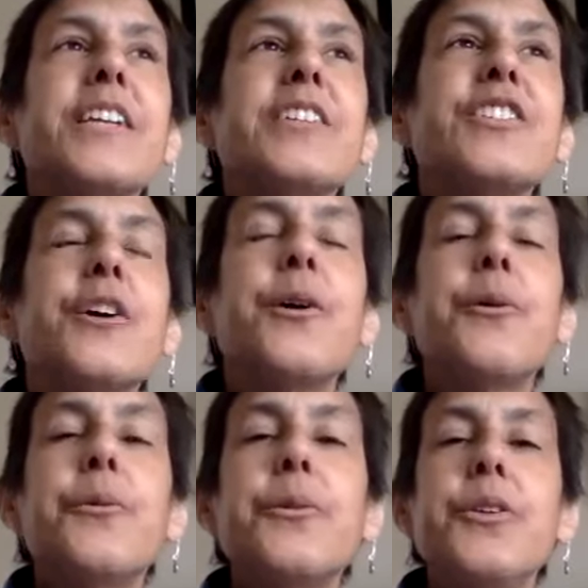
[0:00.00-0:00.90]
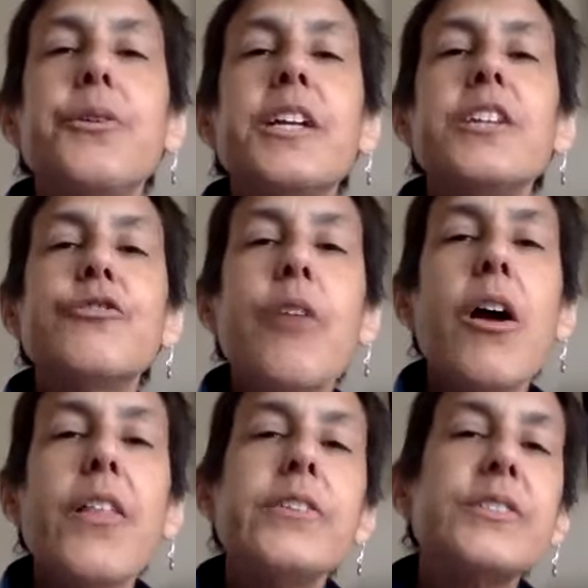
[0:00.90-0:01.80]
So you can
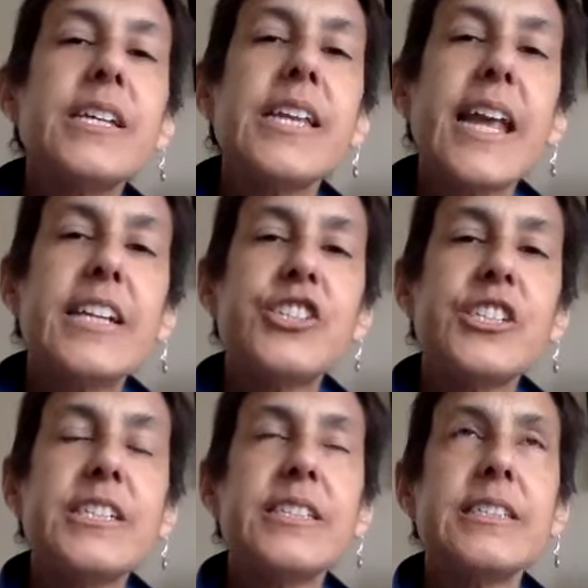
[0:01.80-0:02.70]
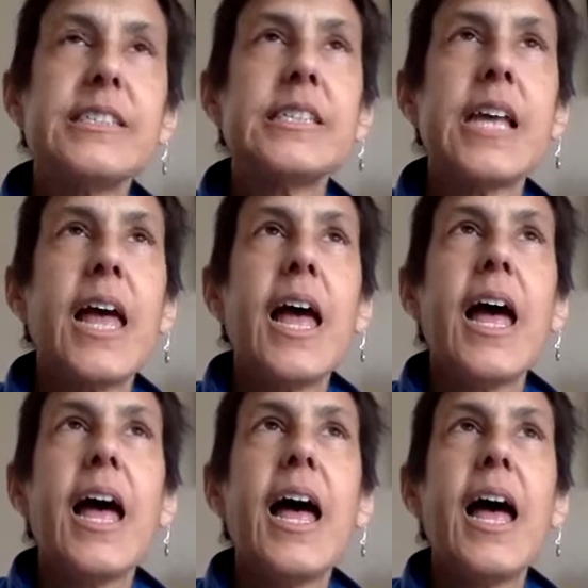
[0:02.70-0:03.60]
draw those connections
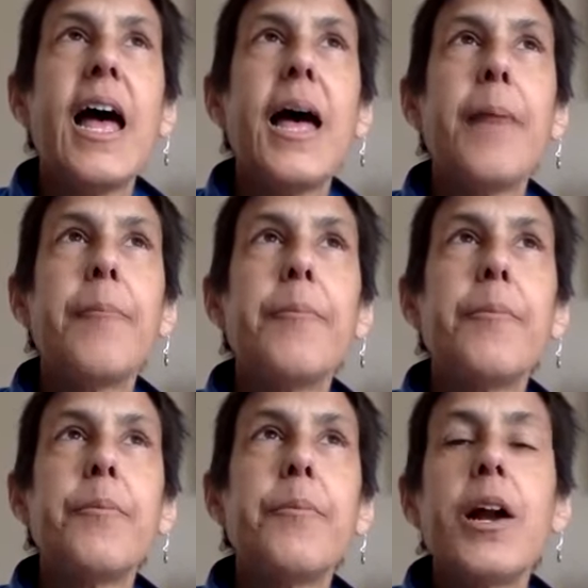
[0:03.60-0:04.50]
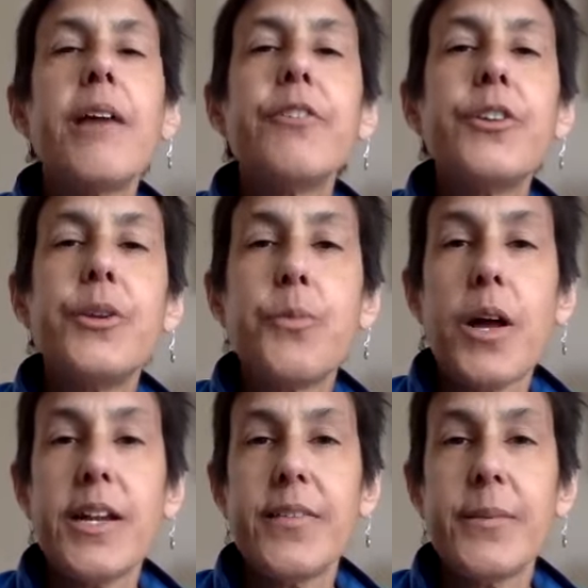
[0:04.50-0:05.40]
wherever you
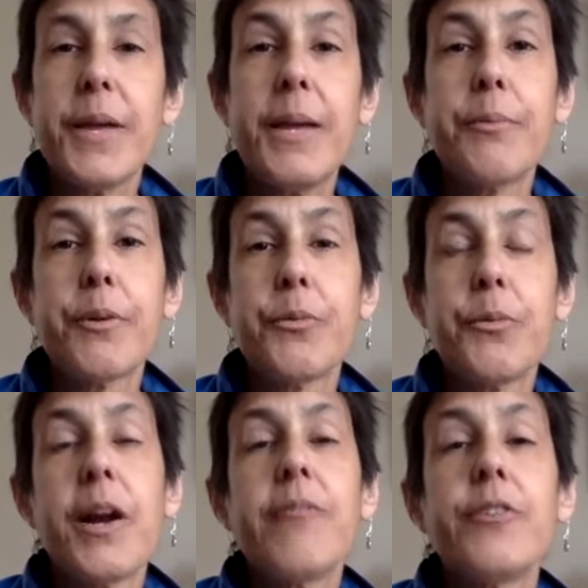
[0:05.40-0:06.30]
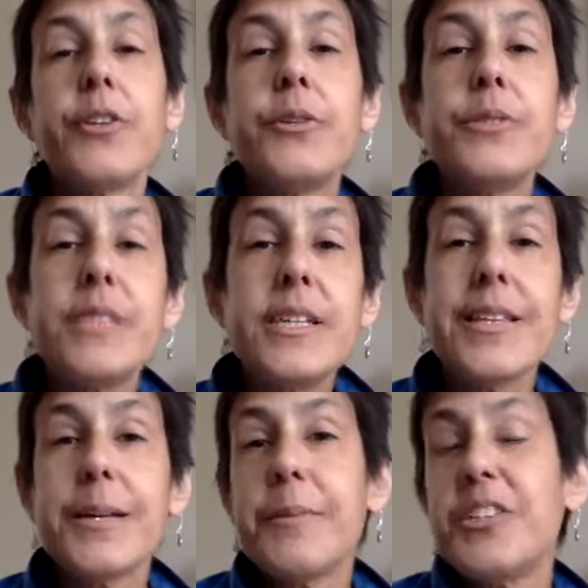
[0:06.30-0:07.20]
want in the paper and wherever you see
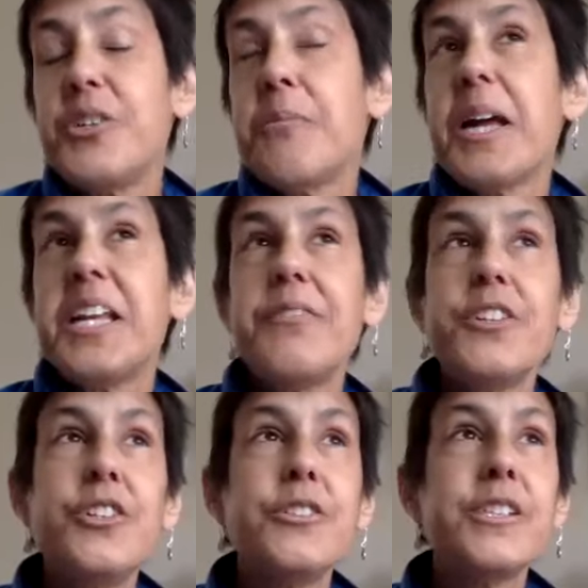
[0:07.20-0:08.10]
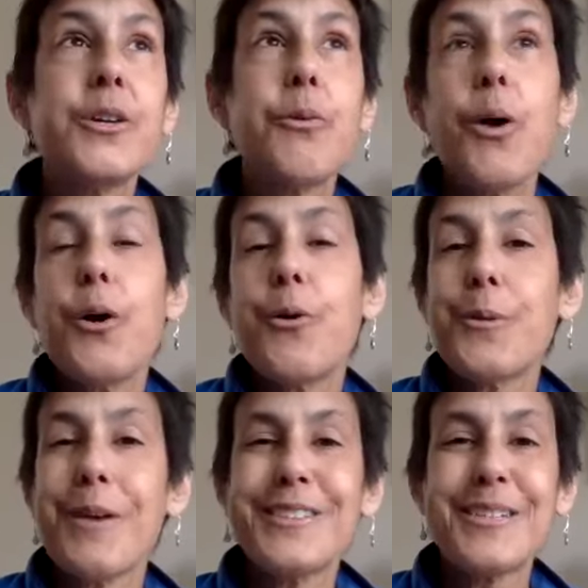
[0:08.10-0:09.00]
them. And you might even use a quote
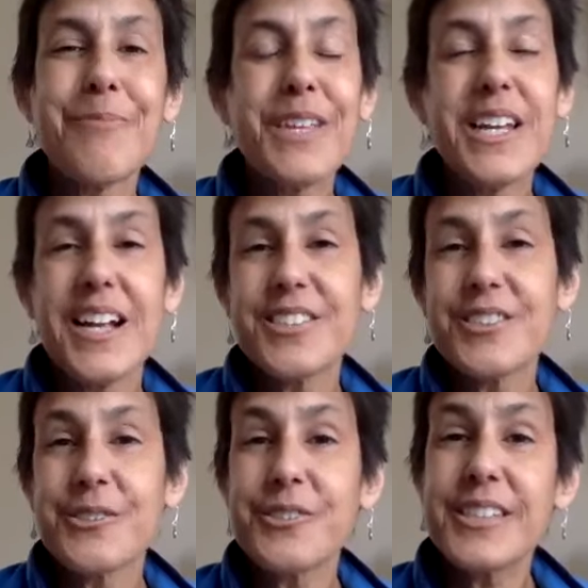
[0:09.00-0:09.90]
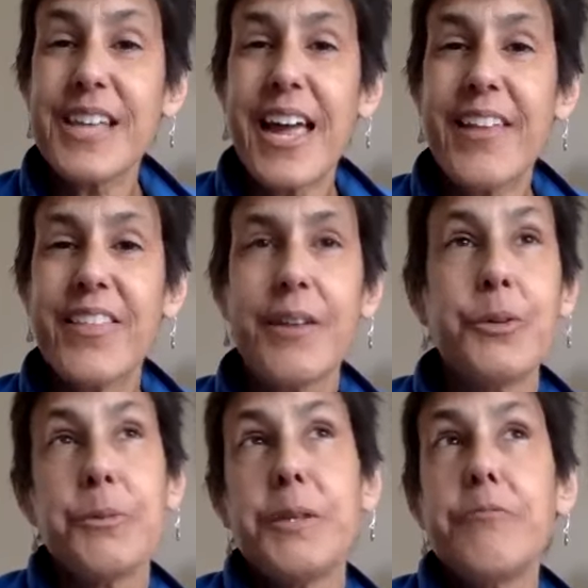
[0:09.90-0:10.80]
about something Oscar said that
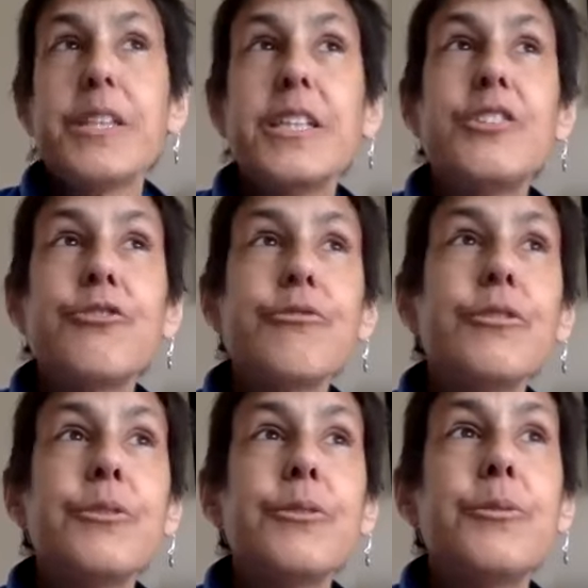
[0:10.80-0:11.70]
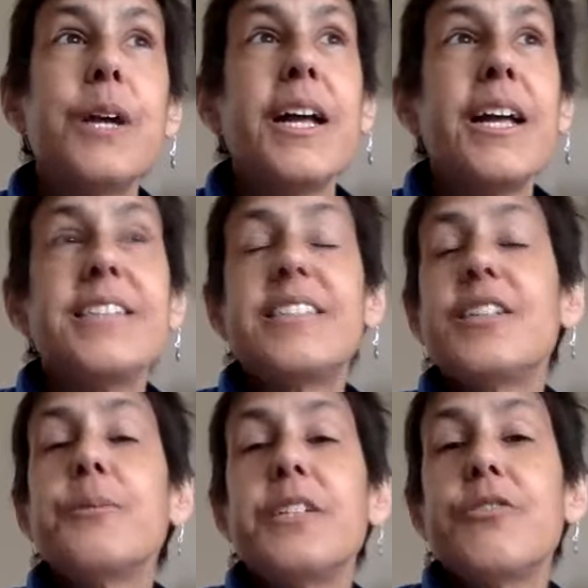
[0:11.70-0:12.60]
would be really true,
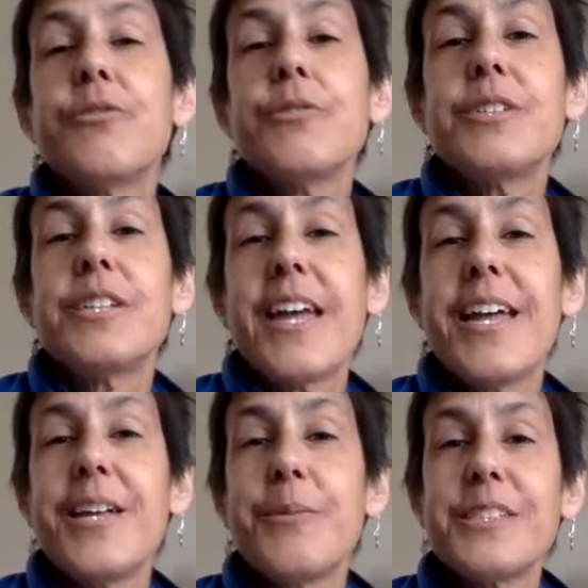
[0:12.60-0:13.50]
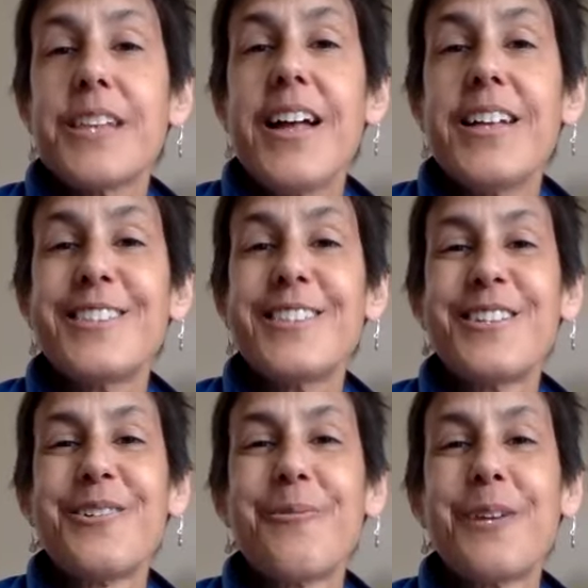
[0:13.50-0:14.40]
still be true today in
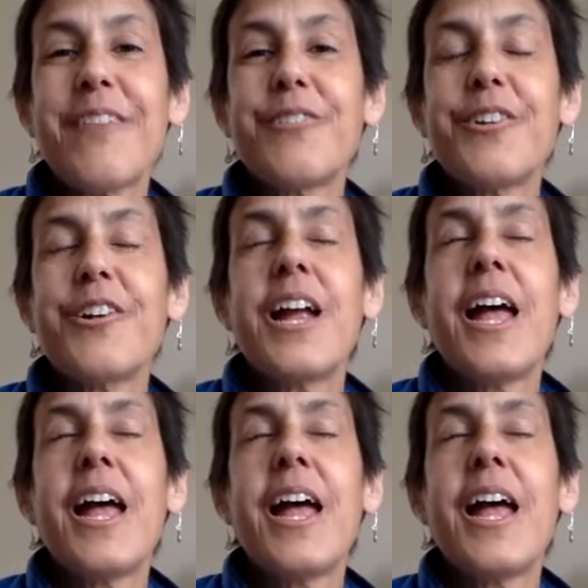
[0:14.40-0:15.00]
Wisconsin or whatever.